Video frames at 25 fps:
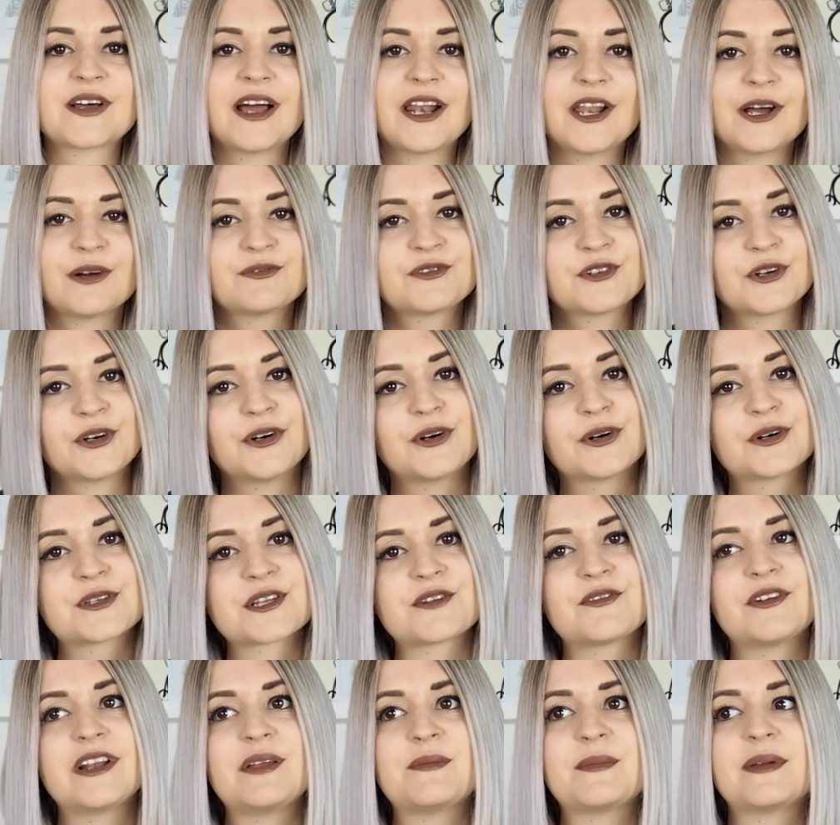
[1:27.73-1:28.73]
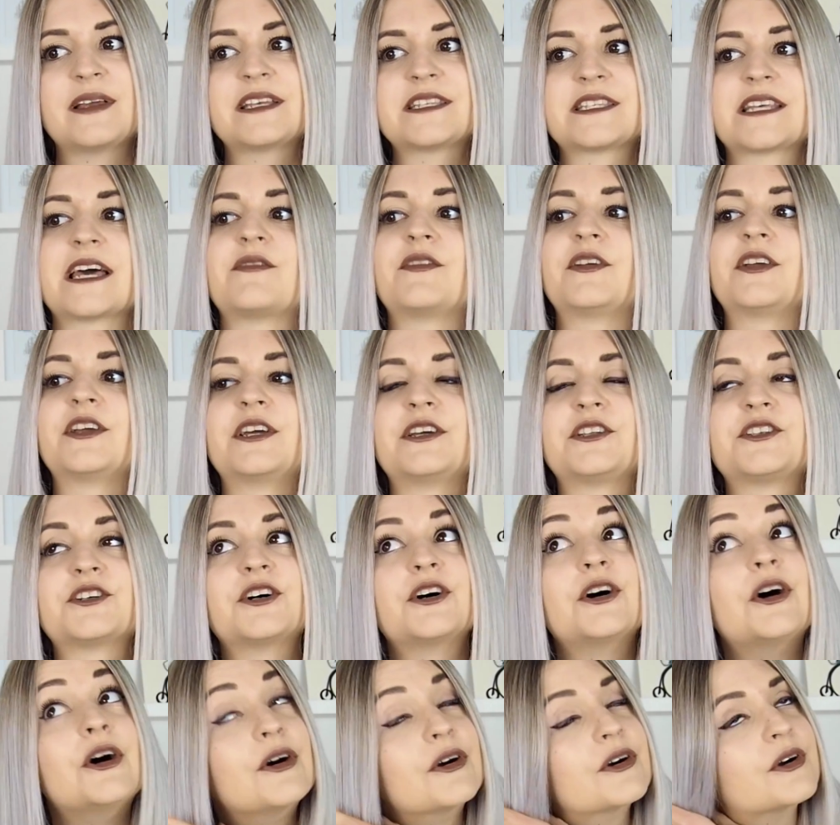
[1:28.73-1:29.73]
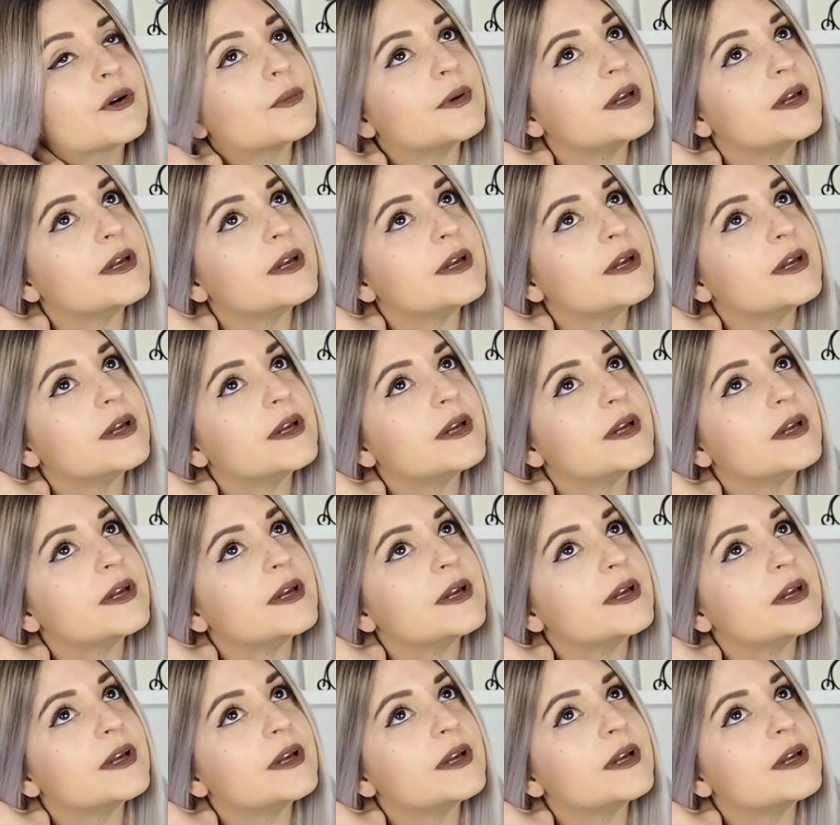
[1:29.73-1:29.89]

I love dogs. I really miss having a dog.